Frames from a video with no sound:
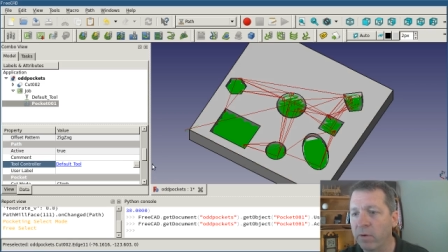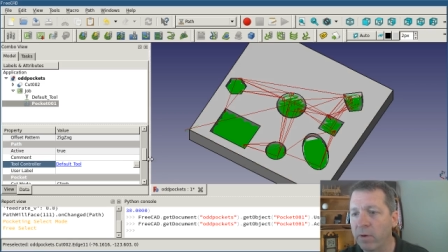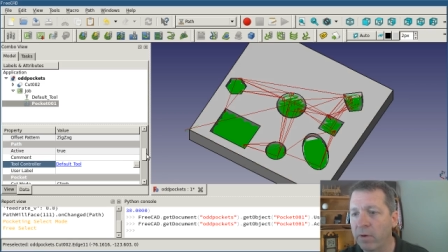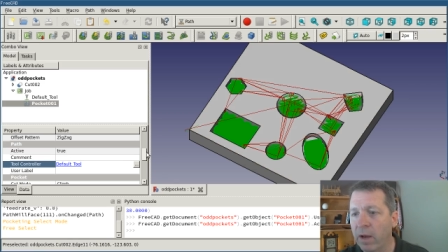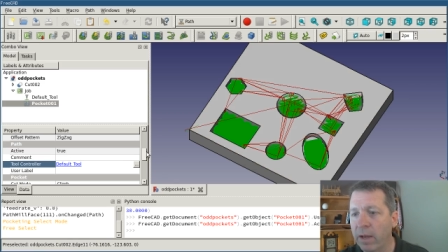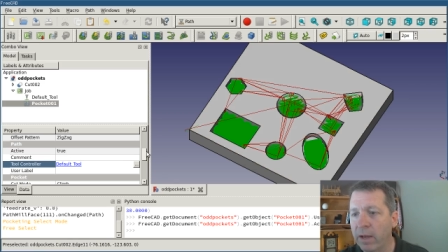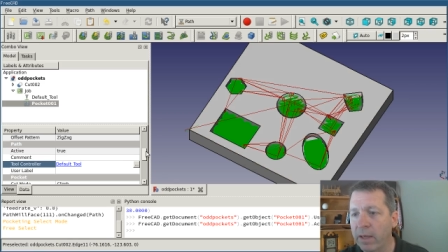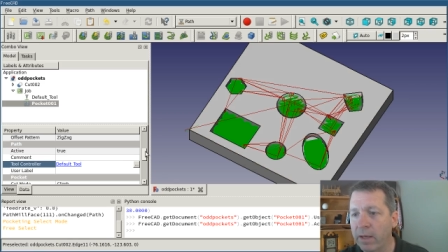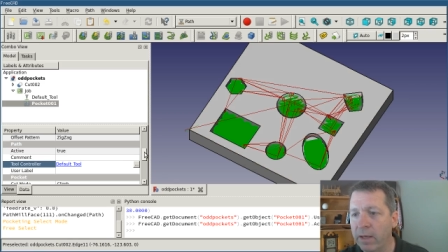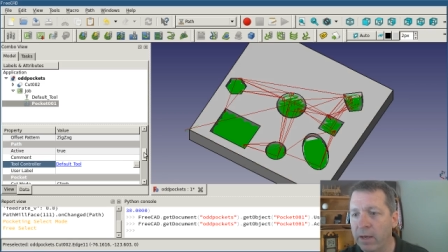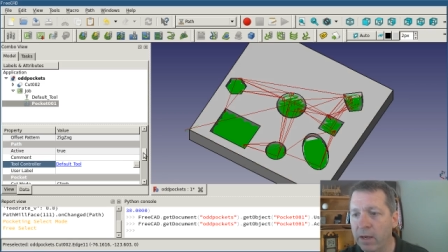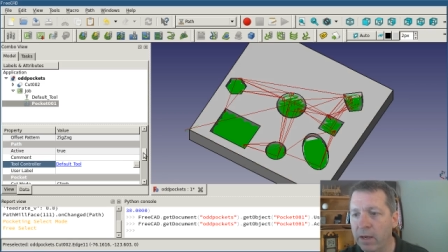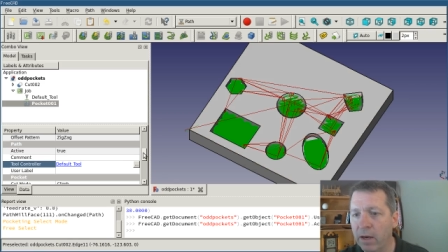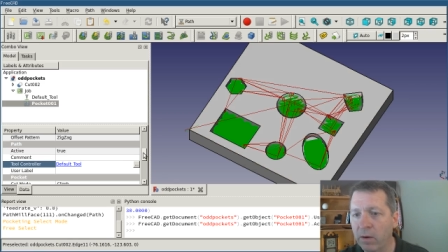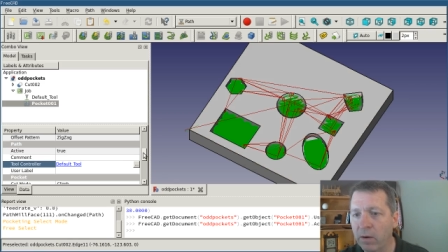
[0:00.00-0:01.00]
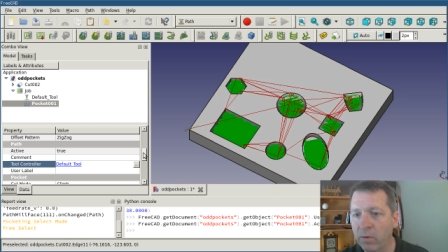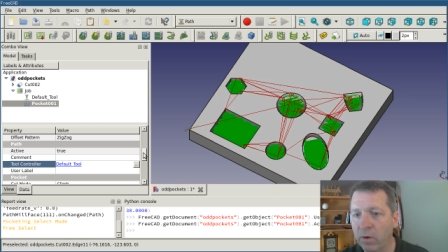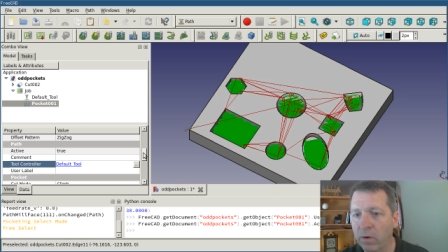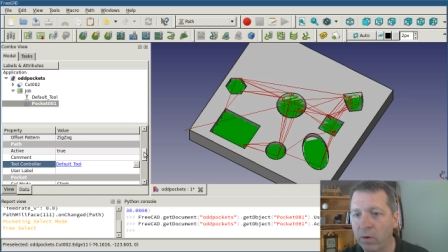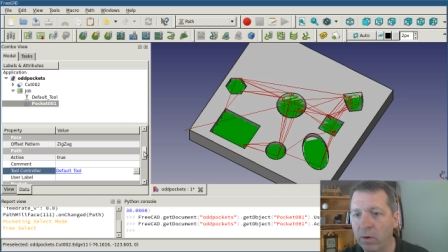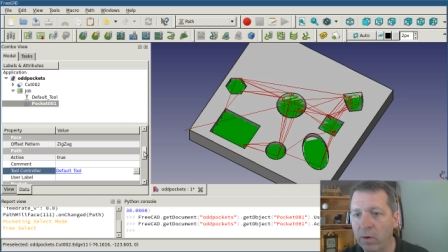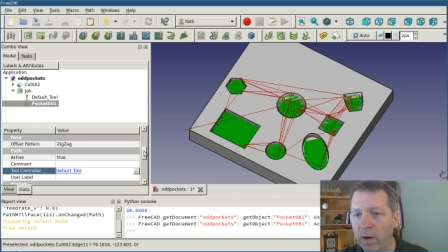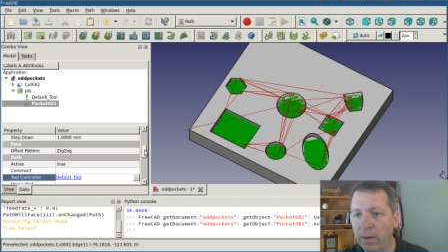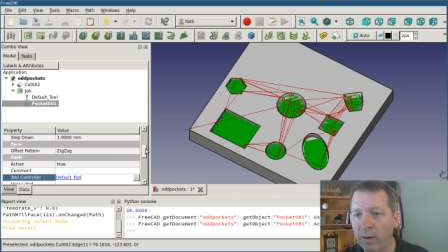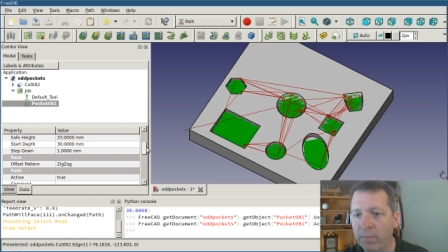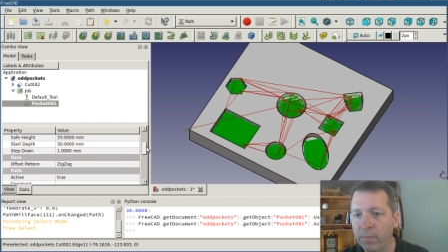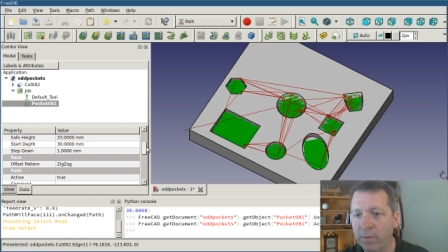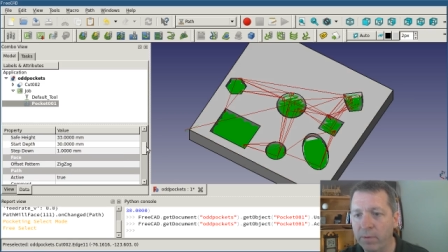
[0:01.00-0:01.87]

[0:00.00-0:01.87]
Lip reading: I can now go up.